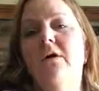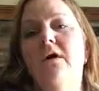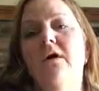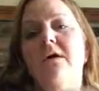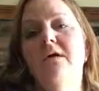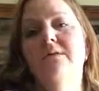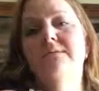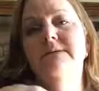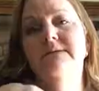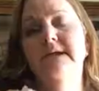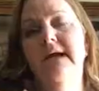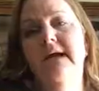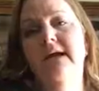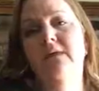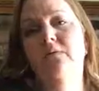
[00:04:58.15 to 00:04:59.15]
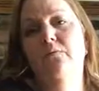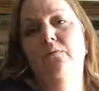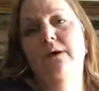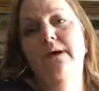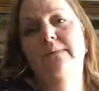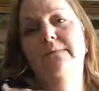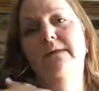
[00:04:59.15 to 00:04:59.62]
arms and
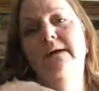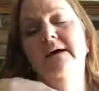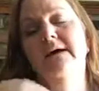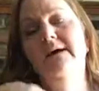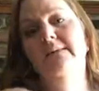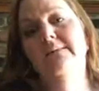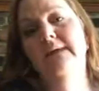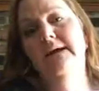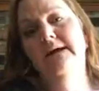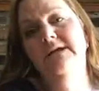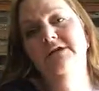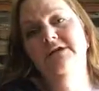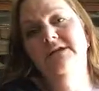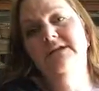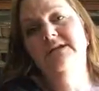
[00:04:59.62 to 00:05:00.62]
rub them and